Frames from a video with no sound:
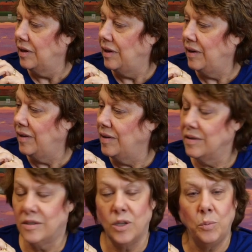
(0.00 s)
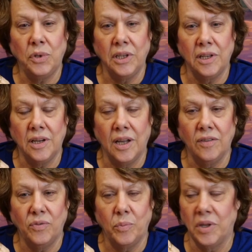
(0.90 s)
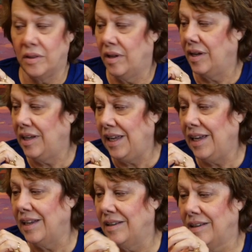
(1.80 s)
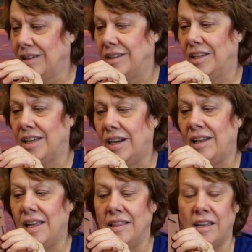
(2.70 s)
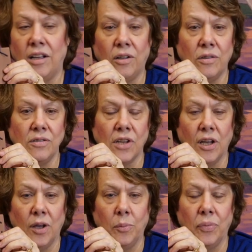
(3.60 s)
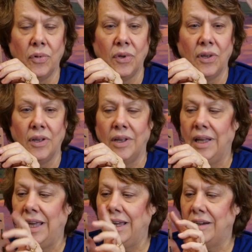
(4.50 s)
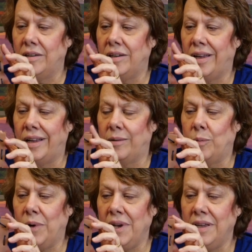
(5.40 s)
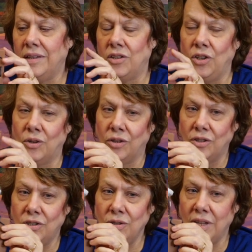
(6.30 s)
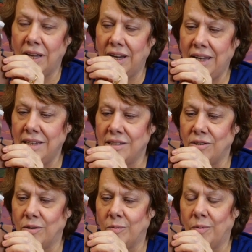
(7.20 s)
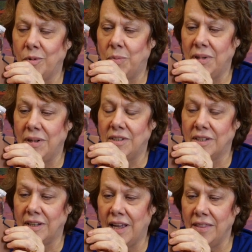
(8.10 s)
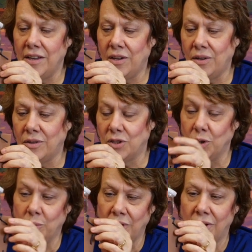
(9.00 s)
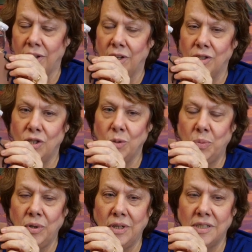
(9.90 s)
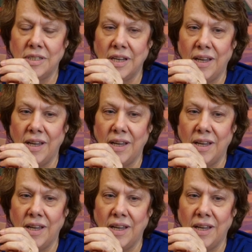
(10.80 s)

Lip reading: it simply enough. But again, you got to line the holes up. And a way you could do that easier would be to line the hole, to put